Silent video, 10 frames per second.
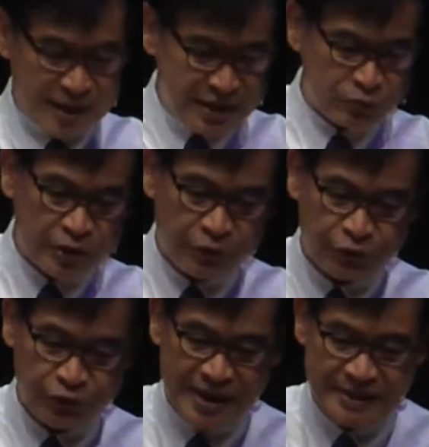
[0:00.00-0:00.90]
just want to
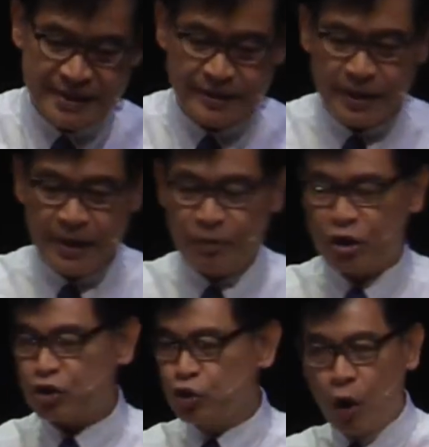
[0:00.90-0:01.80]
phrase it
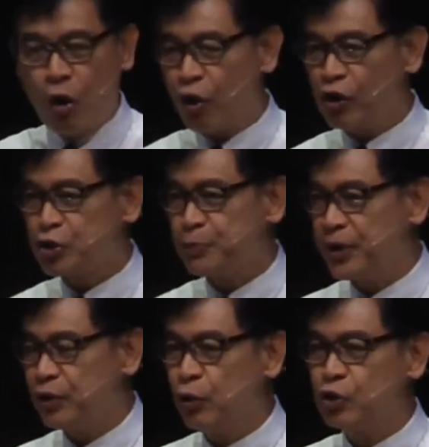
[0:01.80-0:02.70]
because no Holy
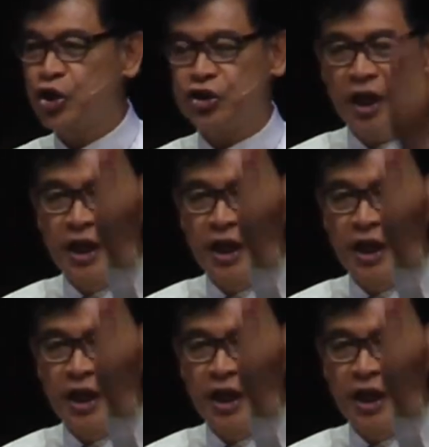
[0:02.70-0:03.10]
Spirit, no church.